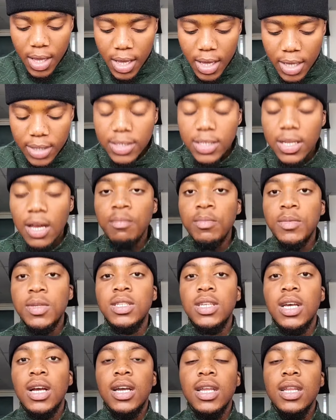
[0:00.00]
and some
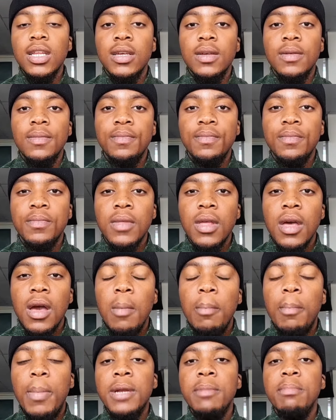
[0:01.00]
disagree,
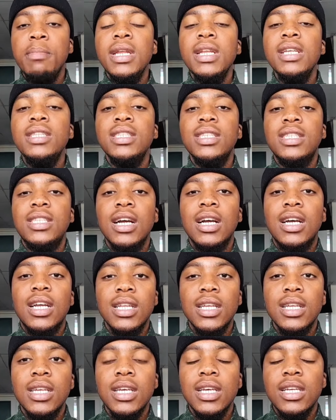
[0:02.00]
but many
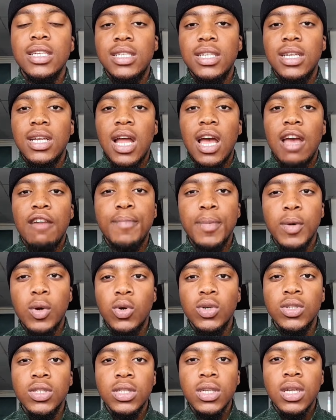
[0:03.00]
disagree in real life,
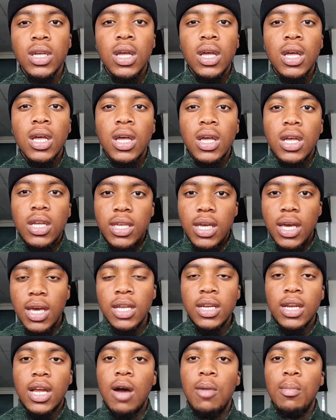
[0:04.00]
because here
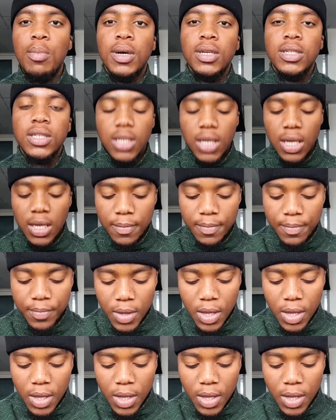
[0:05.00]
in campus, yeah,